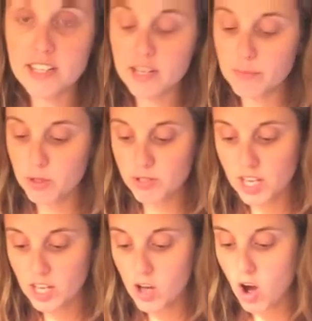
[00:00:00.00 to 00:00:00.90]
that I'm
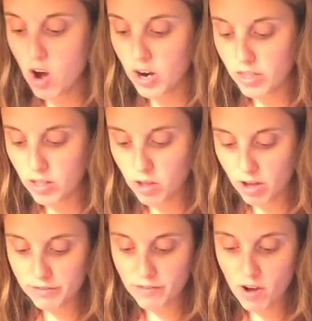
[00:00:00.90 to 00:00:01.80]
using are the
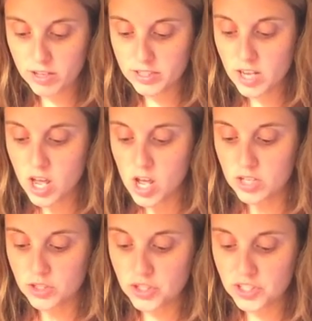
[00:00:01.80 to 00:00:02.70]
Fawn
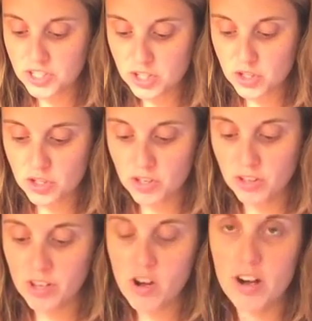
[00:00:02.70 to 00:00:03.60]
stitch
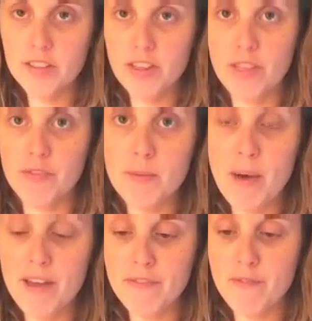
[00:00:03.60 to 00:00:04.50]
journaling card, the
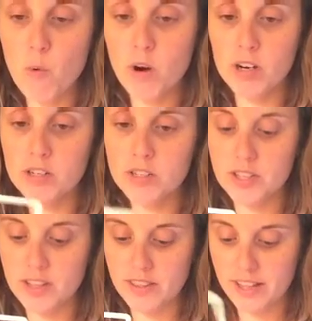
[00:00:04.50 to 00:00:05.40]
3x4,
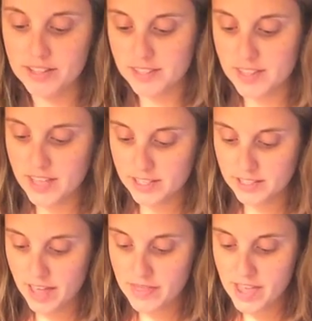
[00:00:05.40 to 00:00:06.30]
so that's
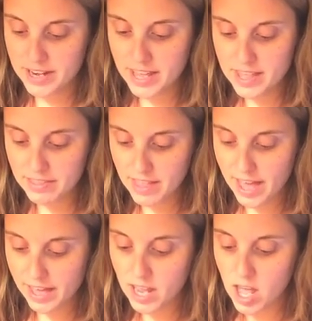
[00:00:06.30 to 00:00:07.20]
this, and then in
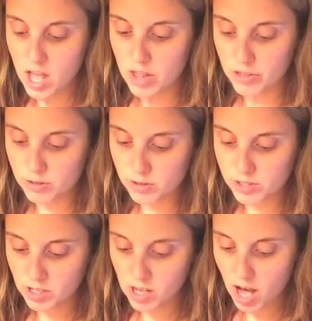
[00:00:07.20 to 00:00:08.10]
that
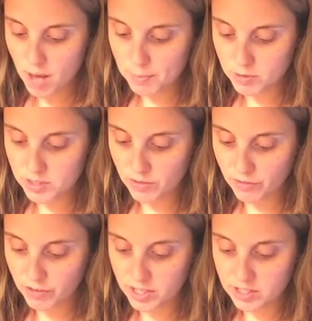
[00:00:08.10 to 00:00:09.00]
there's a couple
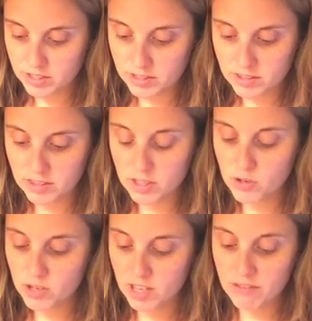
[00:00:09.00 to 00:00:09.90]
different
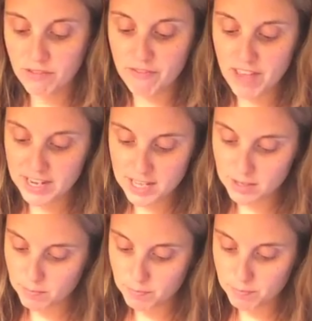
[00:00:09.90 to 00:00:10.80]
little
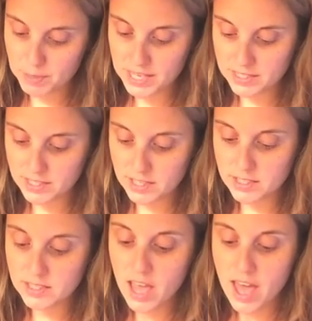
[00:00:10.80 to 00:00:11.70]
confetti
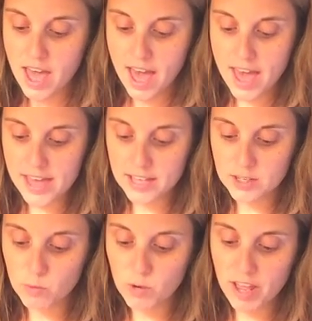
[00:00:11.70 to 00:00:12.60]
pieces,
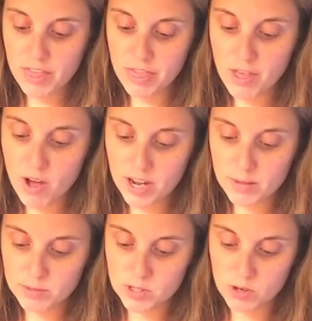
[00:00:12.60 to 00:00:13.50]
and what I thought
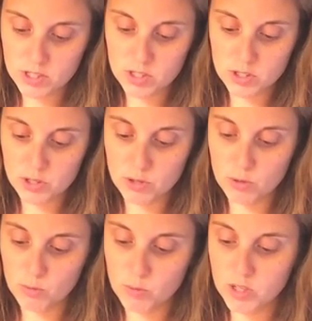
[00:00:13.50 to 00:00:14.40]
I was going to
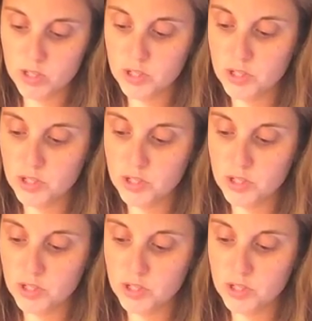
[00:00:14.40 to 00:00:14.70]
do was